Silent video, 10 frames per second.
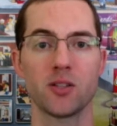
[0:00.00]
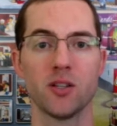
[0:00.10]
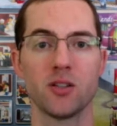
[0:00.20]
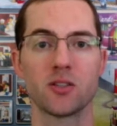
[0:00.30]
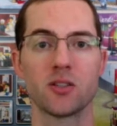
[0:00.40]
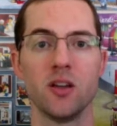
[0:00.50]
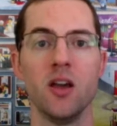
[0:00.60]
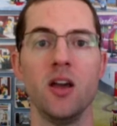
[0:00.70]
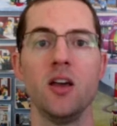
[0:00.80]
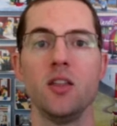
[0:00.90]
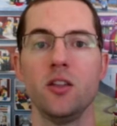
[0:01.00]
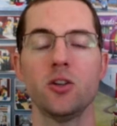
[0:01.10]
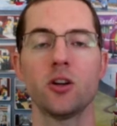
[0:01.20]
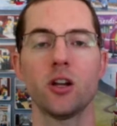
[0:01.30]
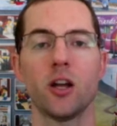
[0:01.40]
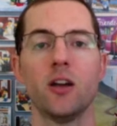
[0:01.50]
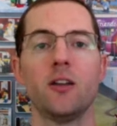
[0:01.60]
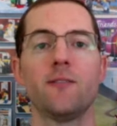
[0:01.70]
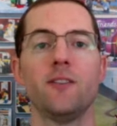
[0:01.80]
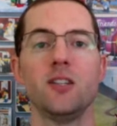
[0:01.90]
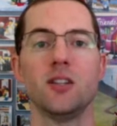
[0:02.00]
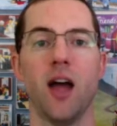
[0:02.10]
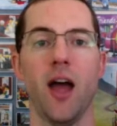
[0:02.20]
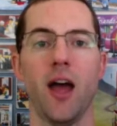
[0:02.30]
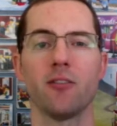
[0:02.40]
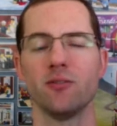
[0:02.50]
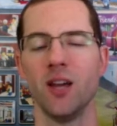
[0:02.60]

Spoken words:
is, then you're going to cut your fees in half.